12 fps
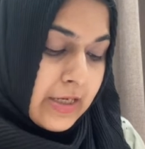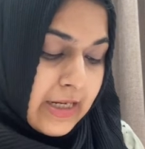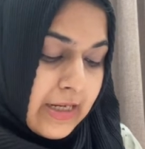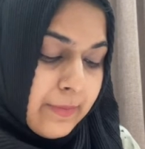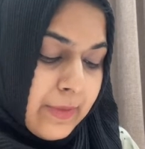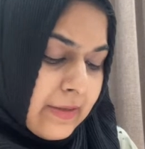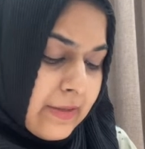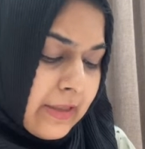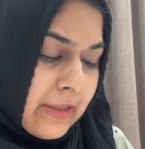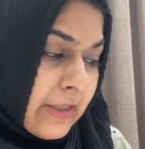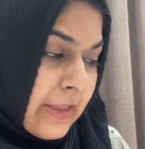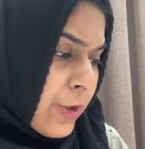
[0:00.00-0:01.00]
I
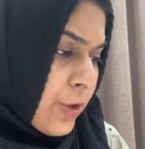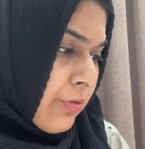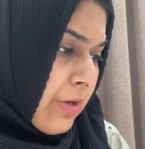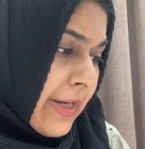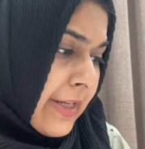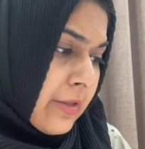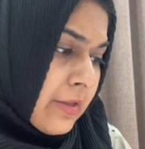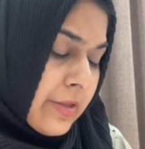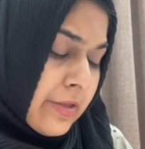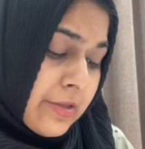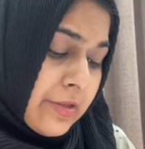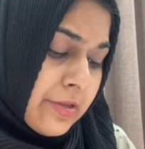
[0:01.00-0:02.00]
basically need to write
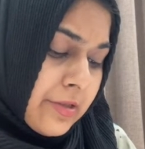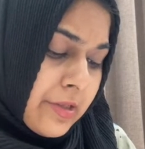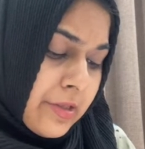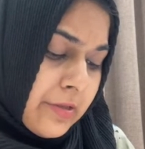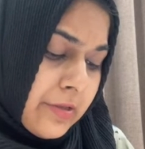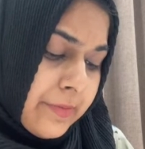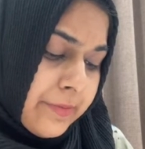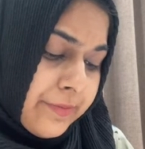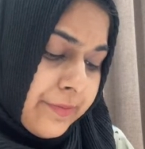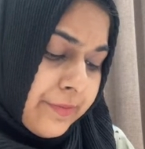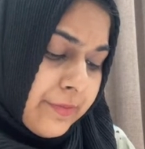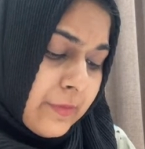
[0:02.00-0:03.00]
the
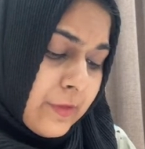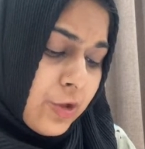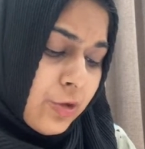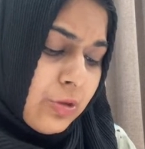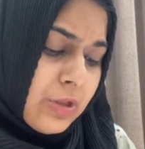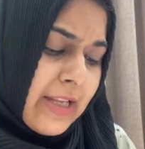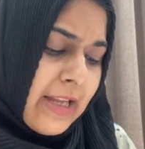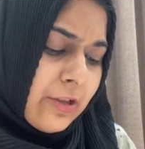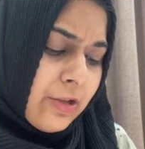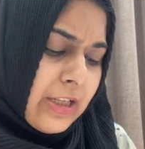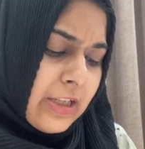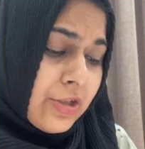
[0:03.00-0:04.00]
show the
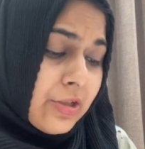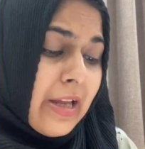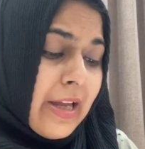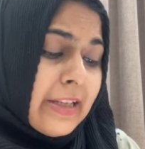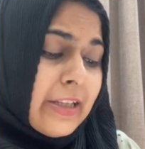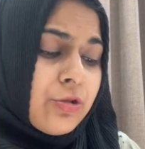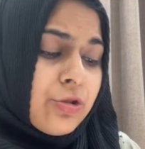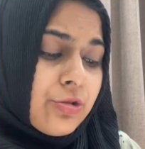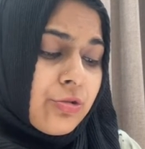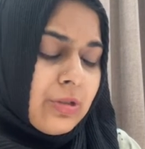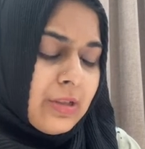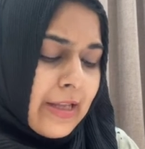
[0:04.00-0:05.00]
calculation. I need to
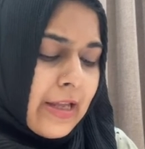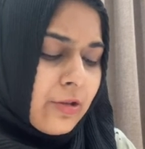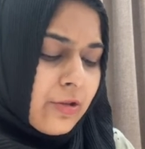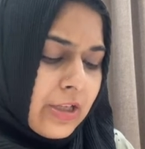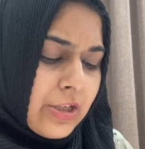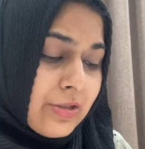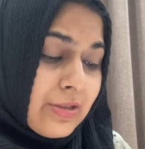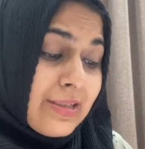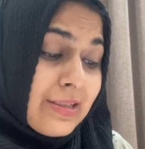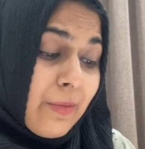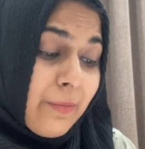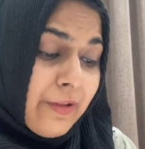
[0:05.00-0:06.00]
show the calculation
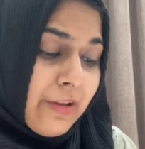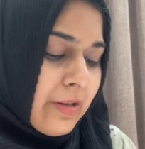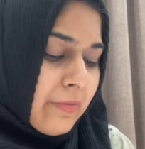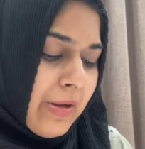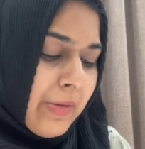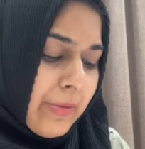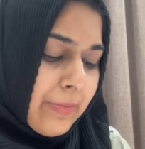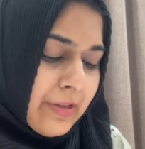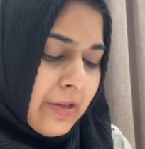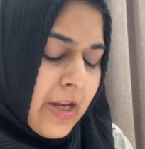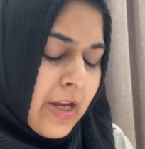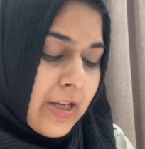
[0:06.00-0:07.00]
somewhere in my
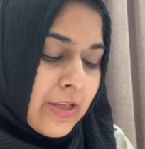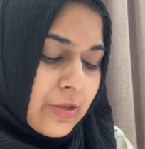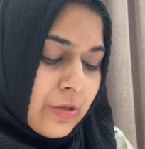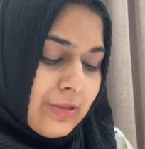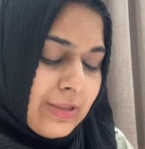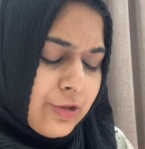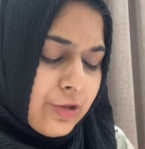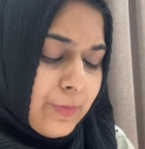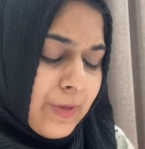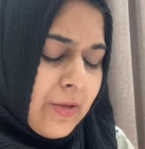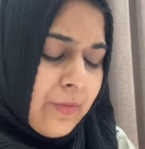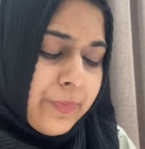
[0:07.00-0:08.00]
paper. So this should
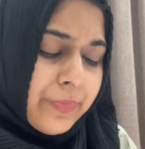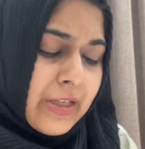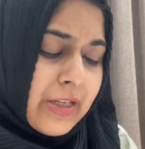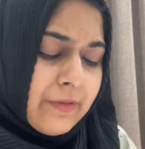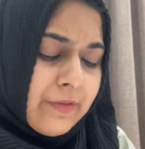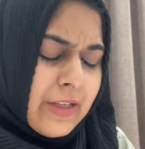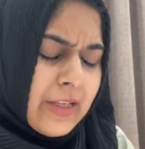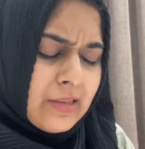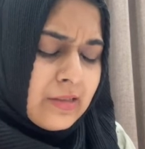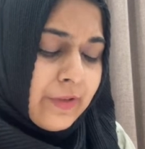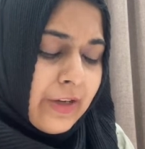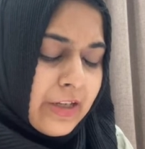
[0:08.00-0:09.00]
be,
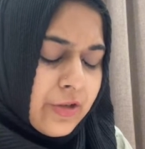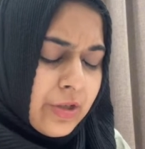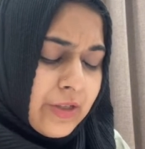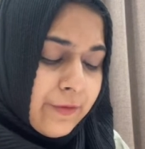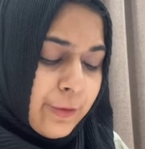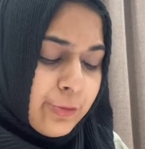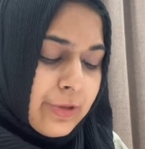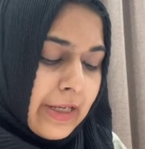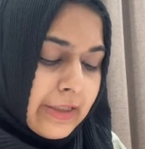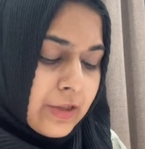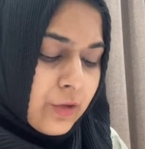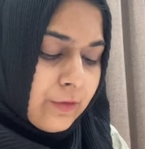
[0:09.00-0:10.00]
it's very good if you
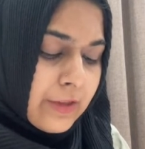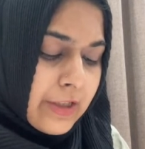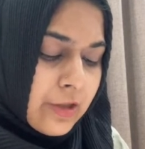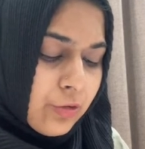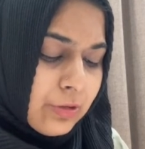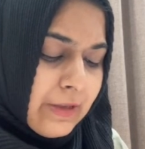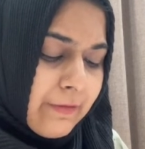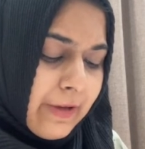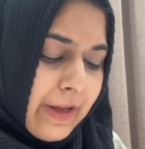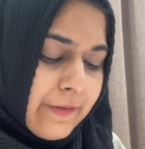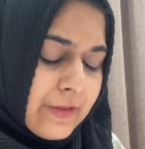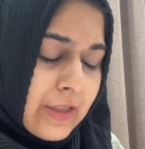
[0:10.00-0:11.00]
write it over here only.
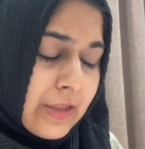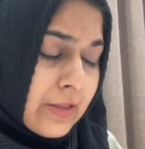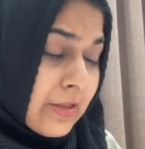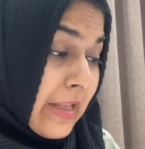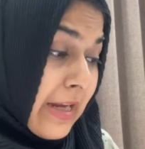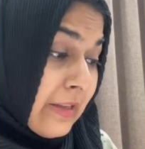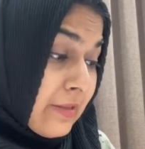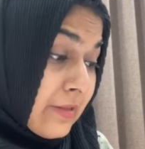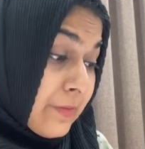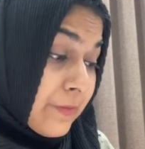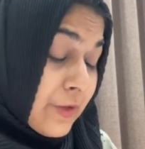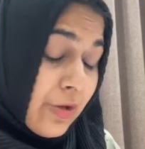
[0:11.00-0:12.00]

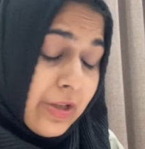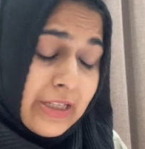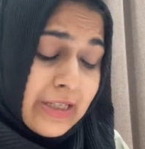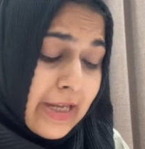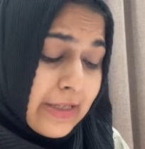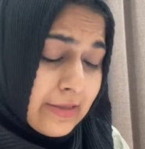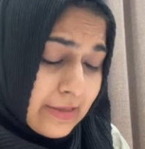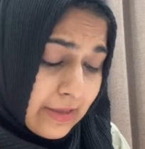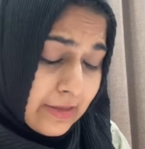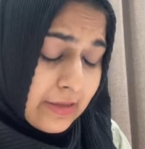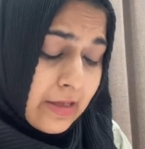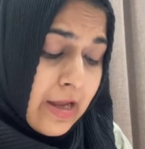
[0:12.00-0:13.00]

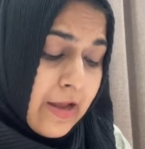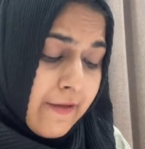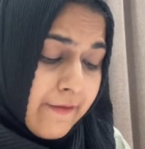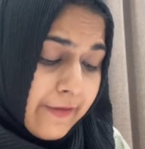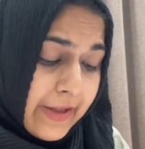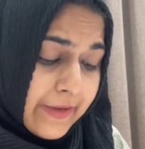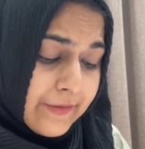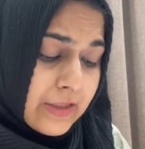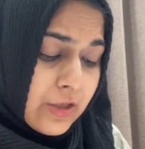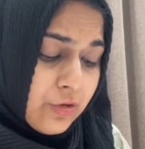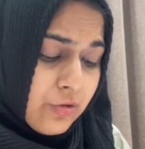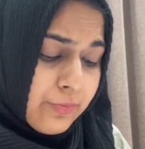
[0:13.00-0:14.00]

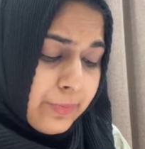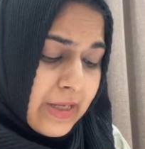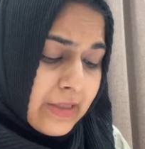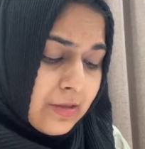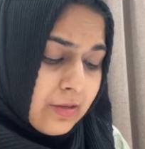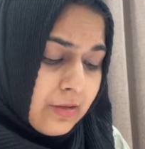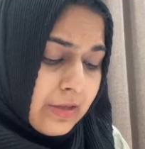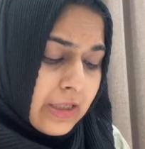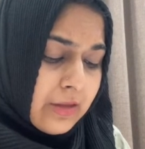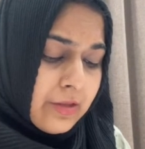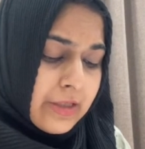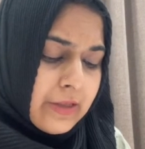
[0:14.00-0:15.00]
9650 plus
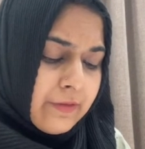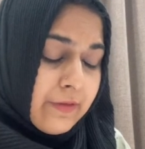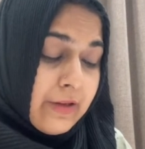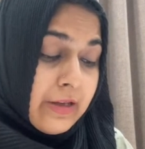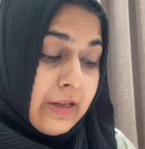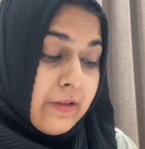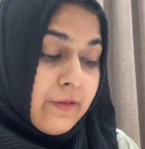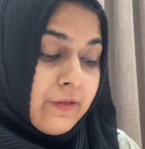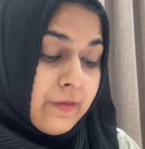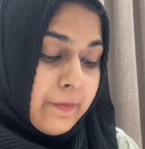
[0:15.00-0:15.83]
335